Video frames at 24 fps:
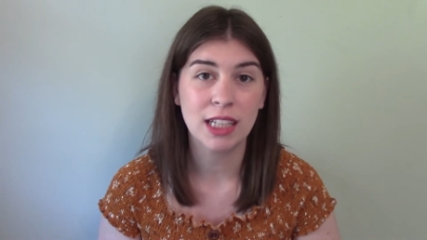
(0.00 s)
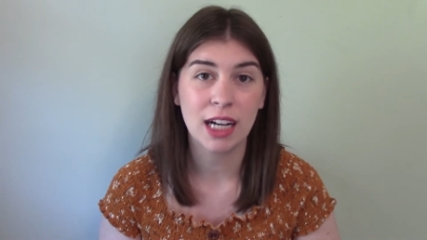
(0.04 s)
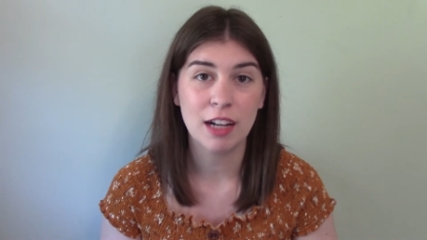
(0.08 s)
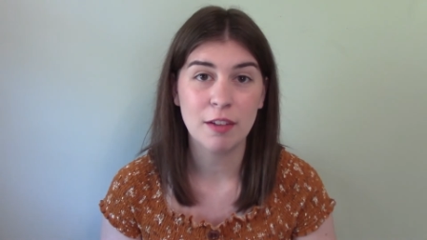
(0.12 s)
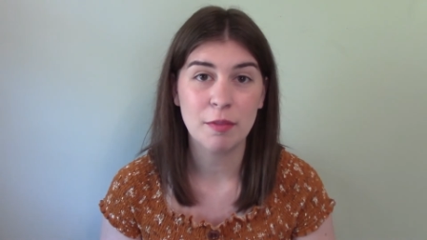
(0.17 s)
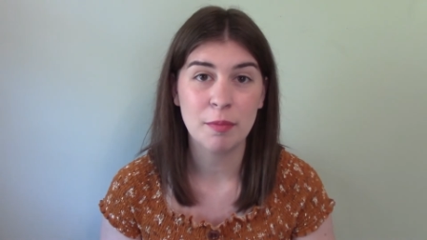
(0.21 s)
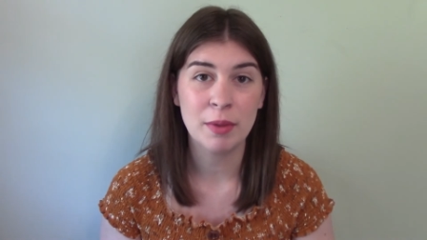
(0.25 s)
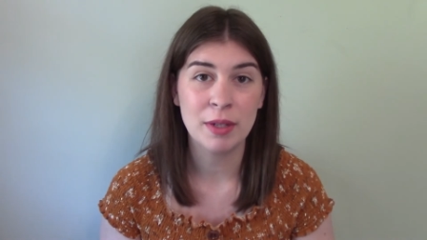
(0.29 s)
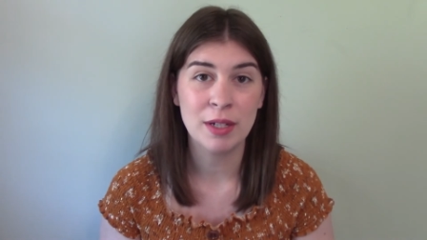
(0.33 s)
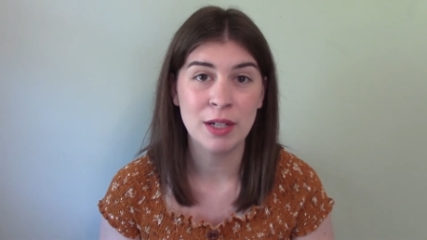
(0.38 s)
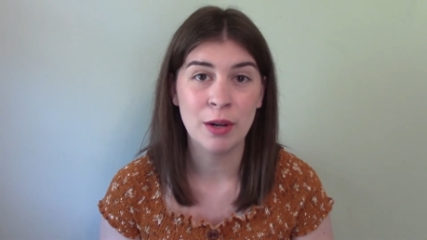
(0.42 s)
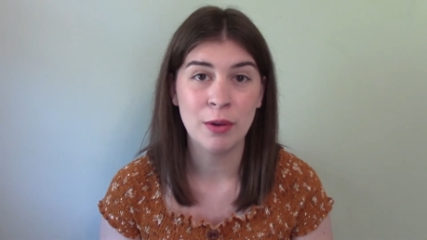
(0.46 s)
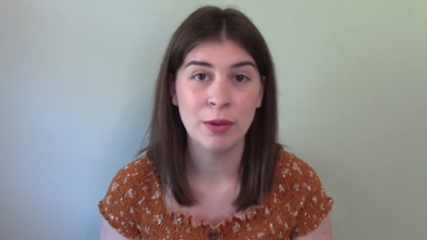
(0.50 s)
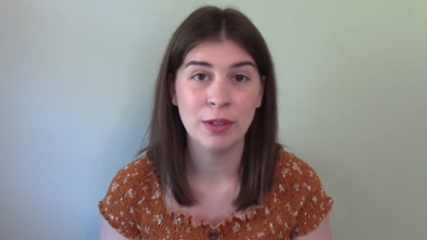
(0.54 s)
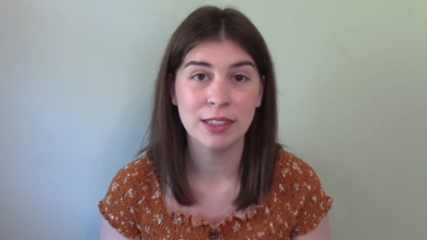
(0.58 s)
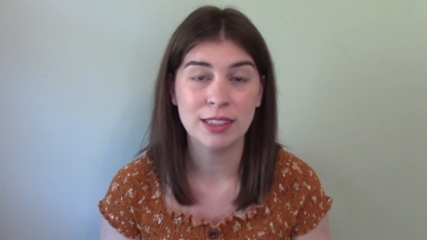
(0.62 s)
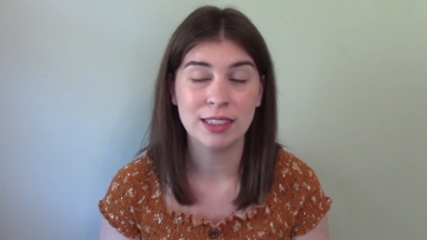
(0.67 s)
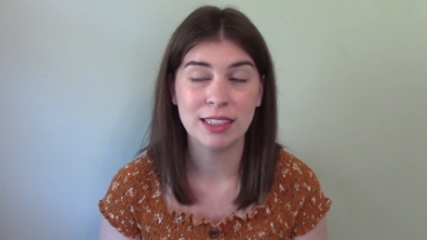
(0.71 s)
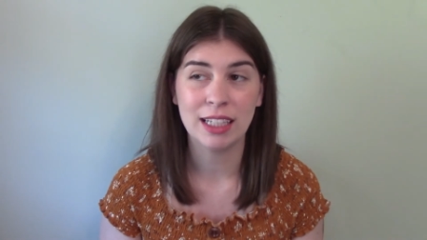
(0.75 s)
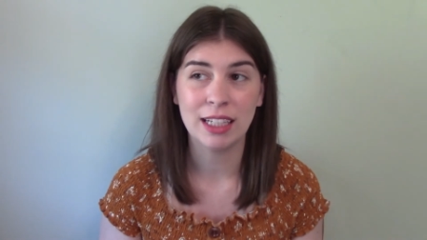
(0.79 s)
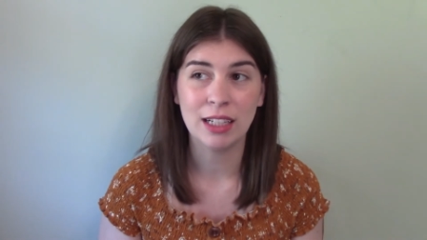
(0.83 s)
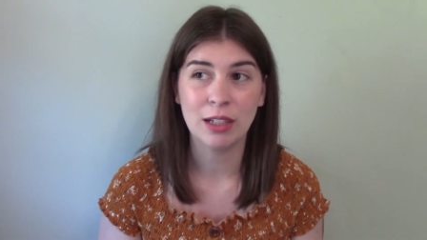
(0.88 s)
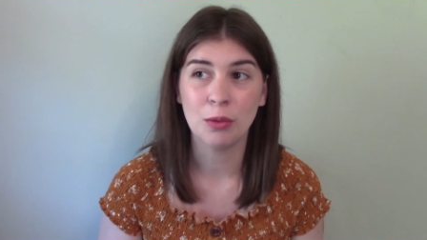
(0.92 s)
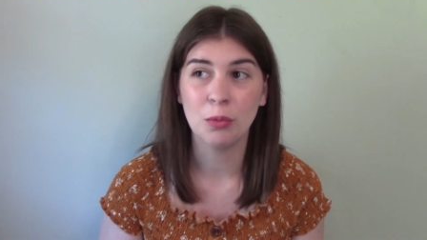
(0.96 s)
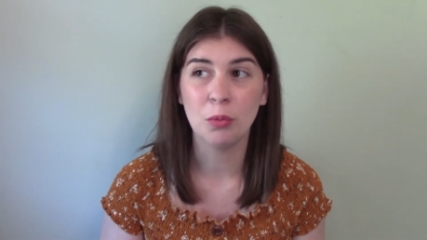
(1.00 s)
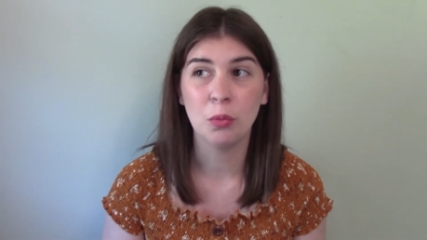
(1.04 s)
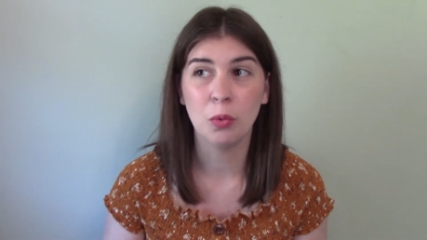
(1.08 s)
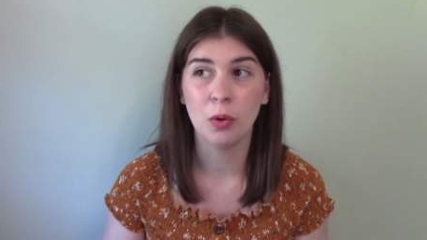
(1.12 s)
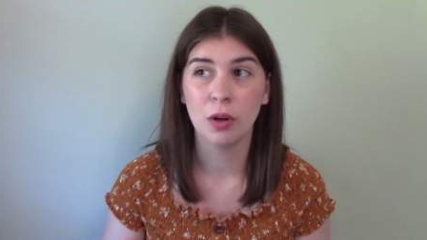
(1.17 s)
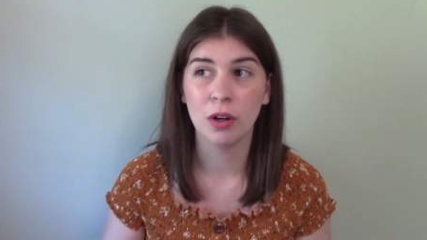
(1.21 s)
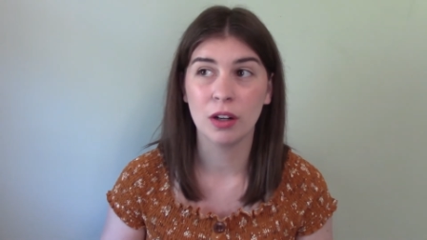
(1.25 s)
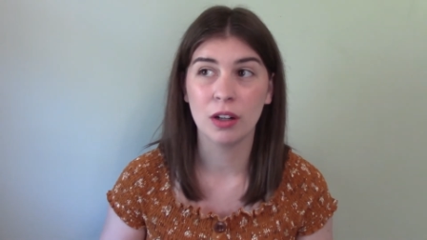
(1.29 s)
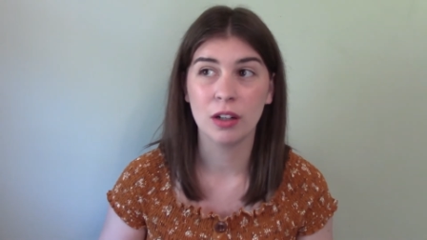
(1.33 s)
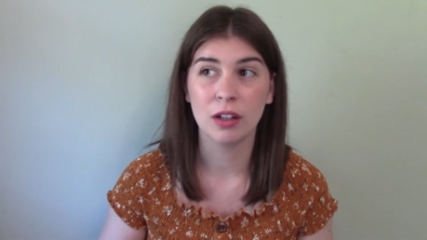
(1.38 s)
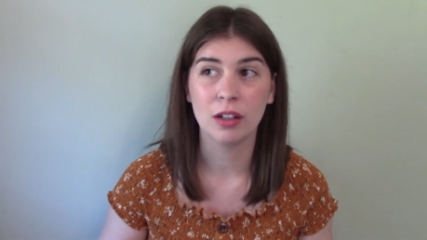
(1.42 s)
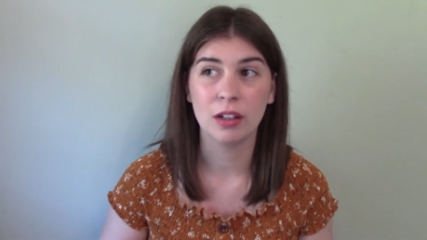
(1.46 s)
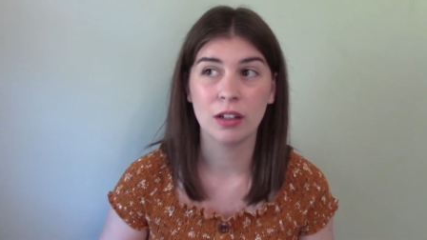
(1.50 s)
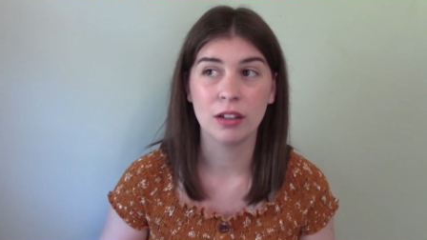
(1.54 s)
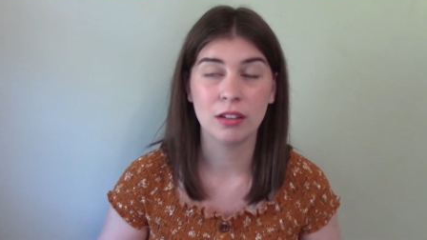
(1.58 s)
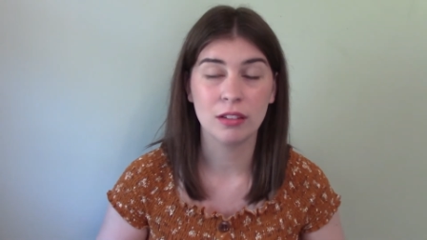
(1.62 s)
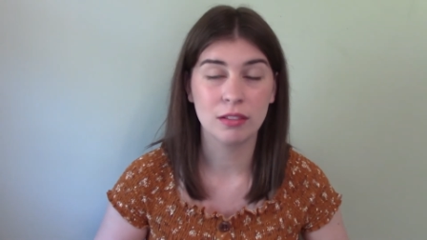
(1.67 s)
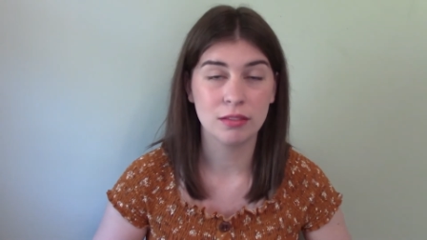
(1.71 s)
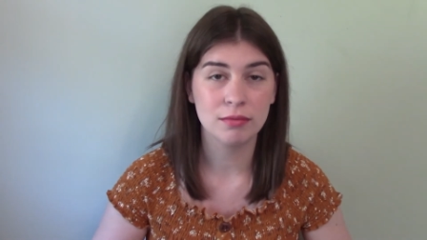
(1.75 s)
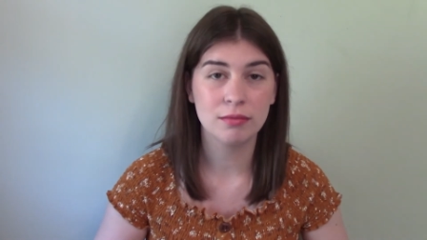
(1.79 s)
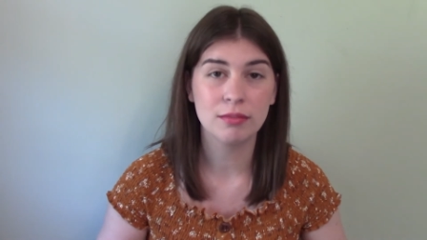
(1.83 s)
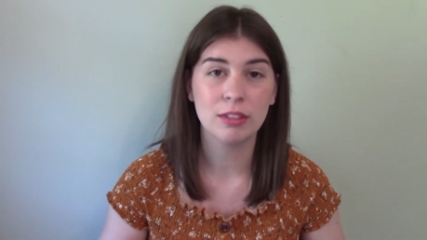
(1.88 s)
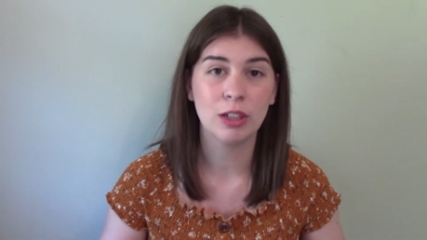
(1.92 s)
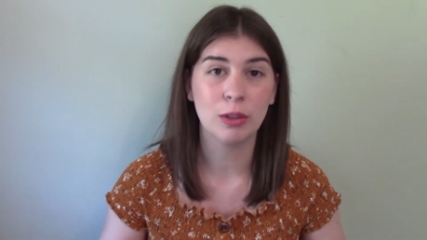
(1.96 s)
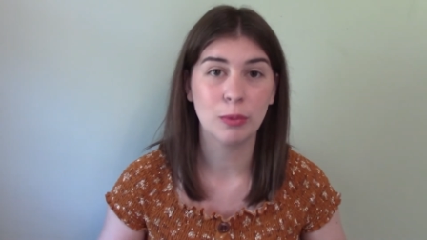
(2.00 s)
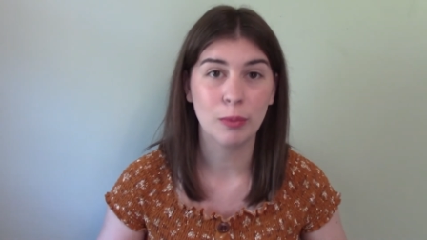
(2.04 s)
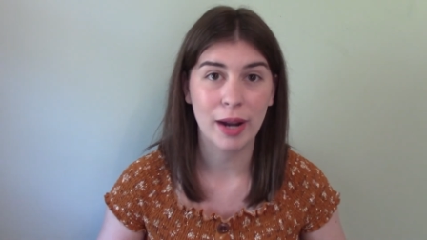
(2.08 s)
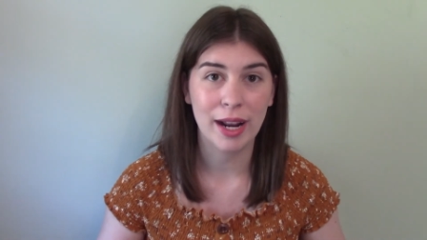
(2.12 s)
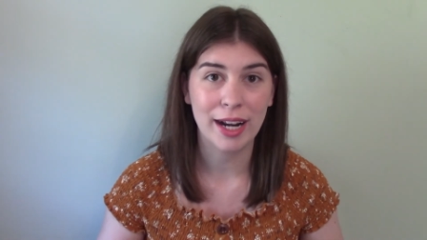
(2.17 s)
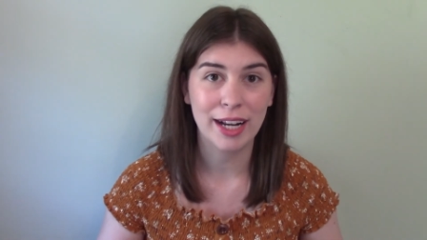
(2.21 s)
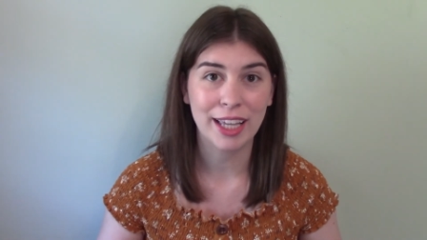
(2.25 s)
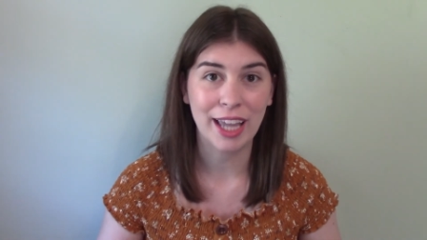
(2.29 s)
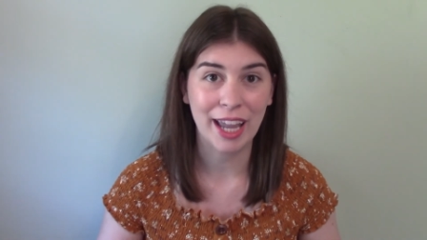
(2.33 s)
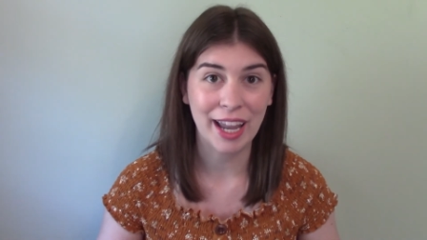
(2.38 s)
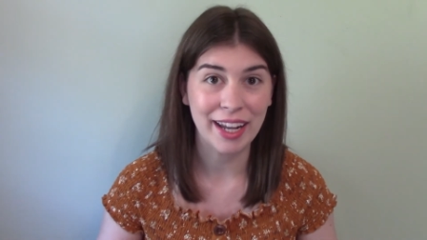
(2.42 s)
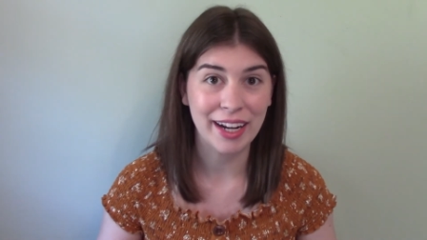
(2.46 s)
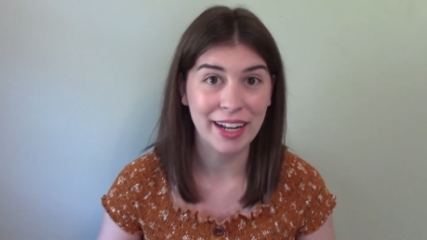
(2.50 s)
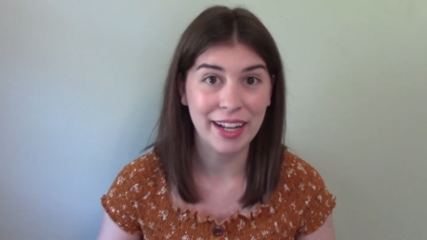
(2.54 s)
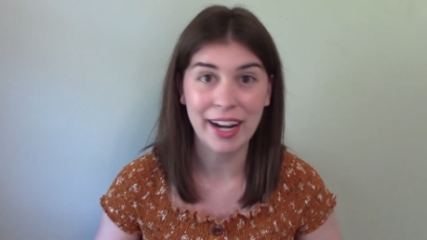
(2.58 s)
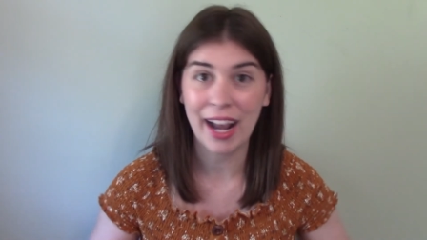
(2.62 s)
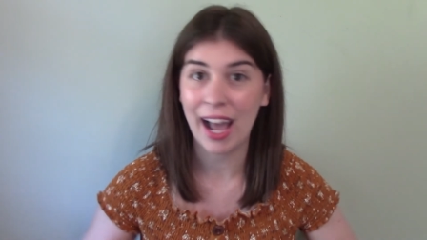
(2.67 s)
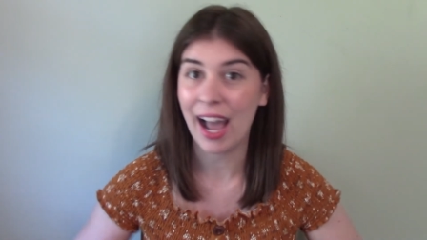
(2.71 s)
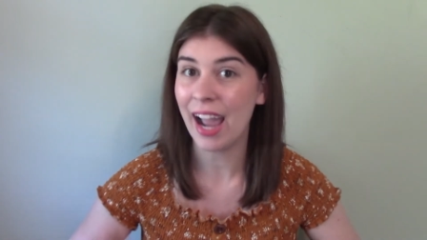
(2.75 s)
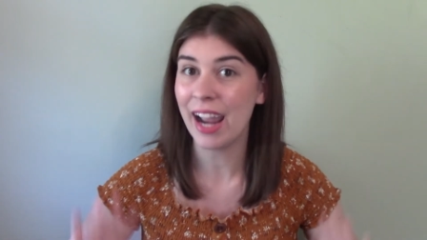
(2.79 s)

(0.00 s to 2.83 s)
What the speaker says: that I've been noticing were eradicated.